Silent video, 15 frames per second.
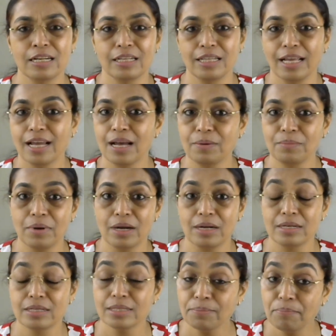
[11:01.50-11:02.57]
Kritika
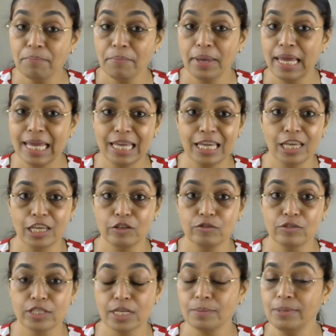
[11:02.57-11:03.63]
Mars may
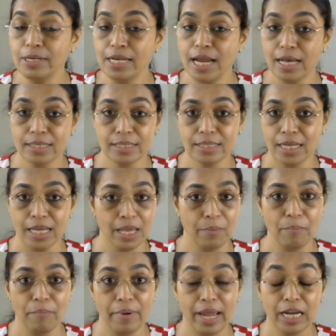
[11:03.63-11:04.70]
give some lasting
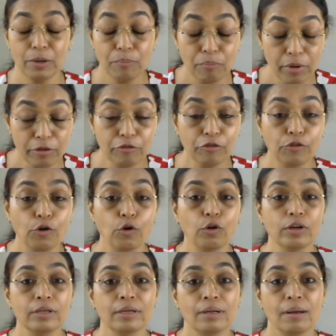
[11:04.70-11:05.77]
impact
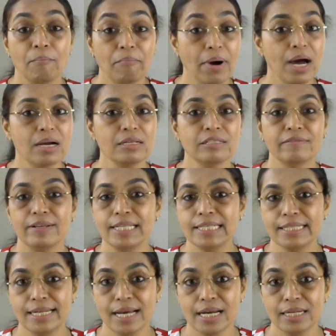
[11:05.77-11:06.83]
before Mars will
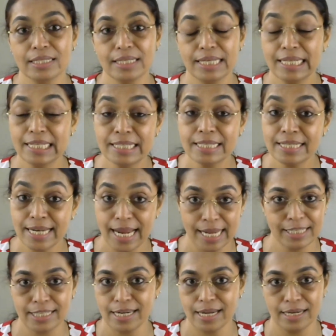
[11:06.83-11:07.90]
start its
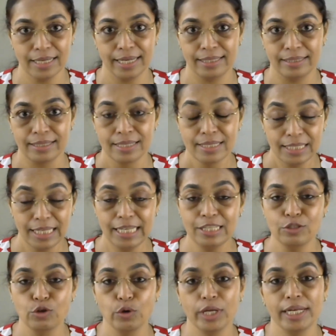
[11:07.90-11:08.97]
next target in
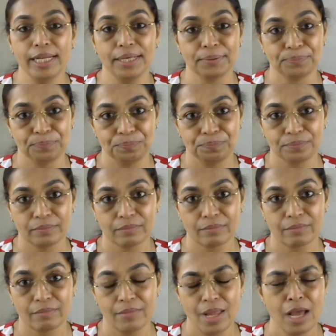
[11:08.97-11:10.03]
Rohini.
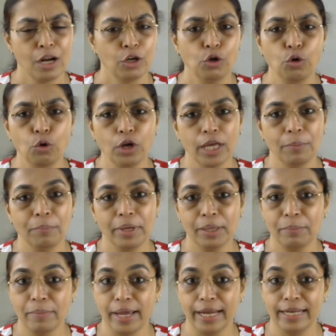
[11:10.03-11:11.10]
Do keep
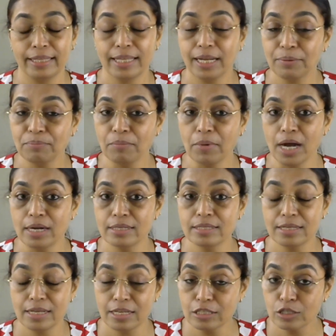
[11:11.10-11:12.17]
in mind that
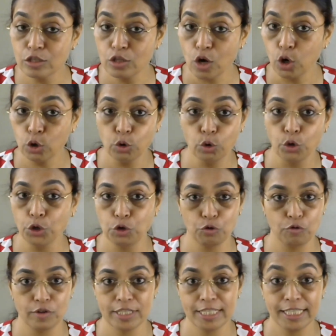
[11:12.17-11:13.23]
Mars is not going
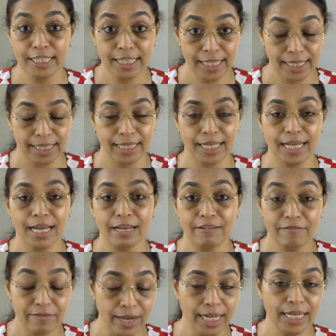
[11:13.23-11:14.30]
to visit Kritika
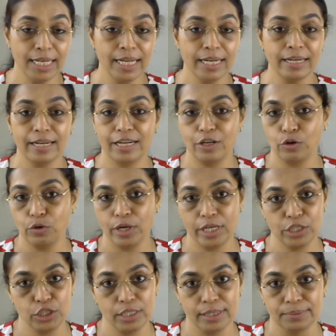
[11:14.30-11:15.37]
while in
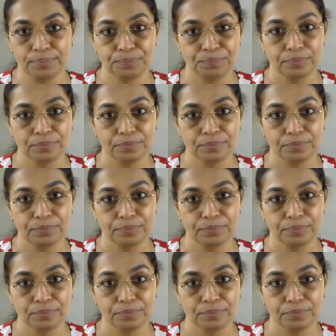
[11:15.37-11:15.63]
retrogression.